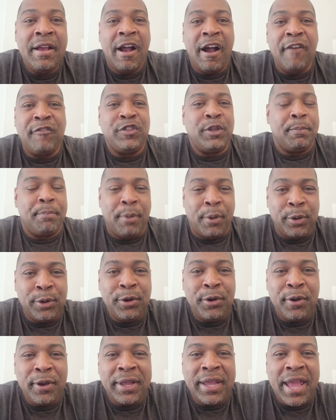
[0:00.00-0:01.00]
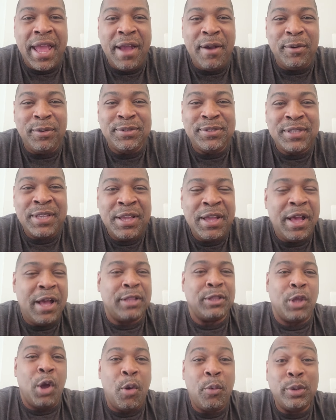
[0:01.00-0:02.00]
of the burner accounts,
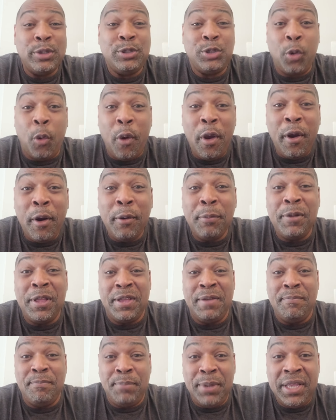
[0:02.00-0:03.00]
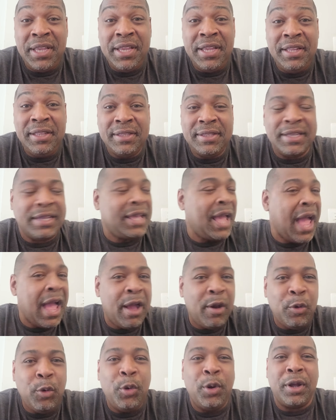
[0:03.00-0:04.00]
along with Joel Embiid, the
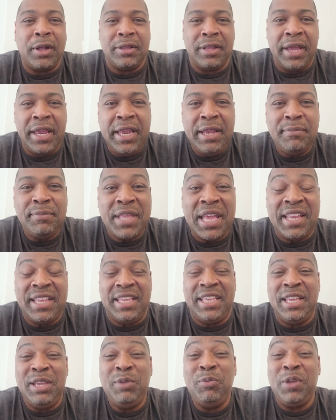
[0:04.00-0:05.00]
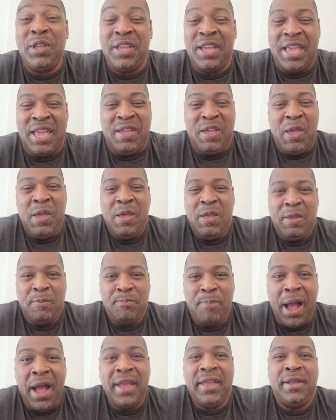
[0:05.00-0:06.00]
guy who claimed that he
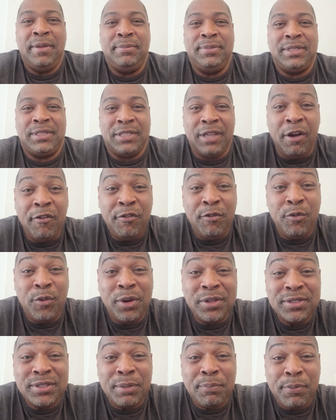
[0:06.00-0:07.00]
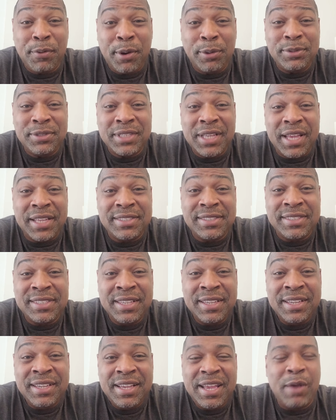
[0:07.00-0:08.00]
by himself was the process.
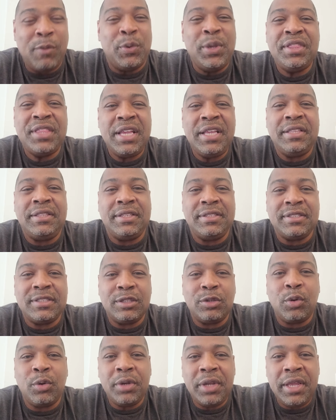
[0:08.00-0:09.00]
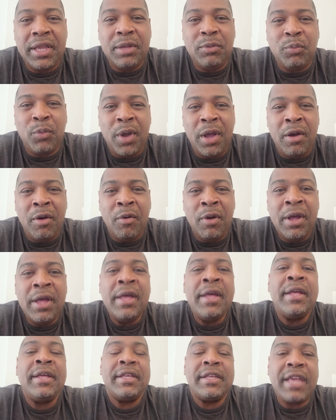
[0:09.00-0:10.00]
And we think this is going to end well.
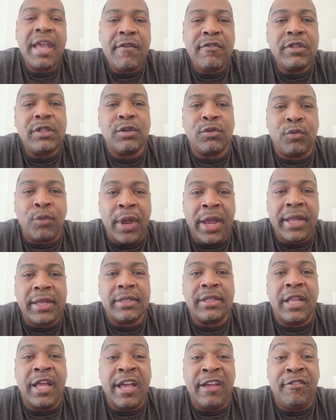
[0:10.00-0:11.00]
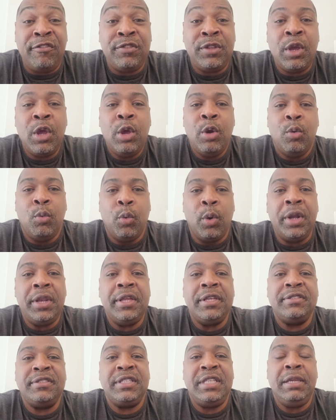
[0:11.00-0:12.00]
Kevin Durant left what
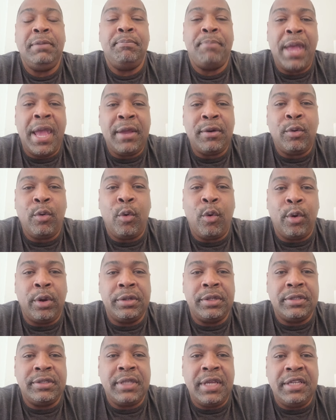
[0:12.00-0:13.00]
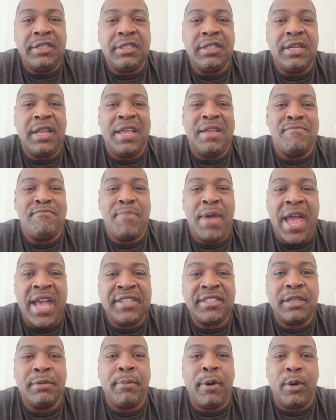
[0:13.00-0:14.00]
is the banner organization in
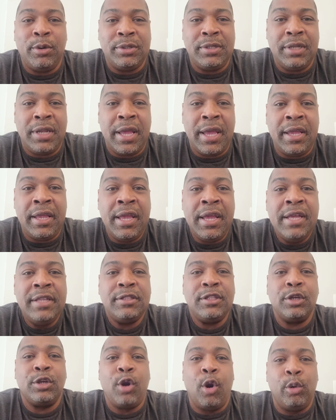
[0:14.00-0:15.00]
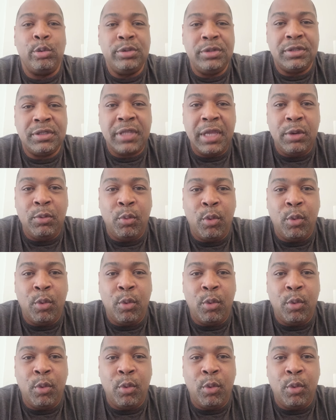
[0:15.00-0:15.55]
basketball today, the Golden State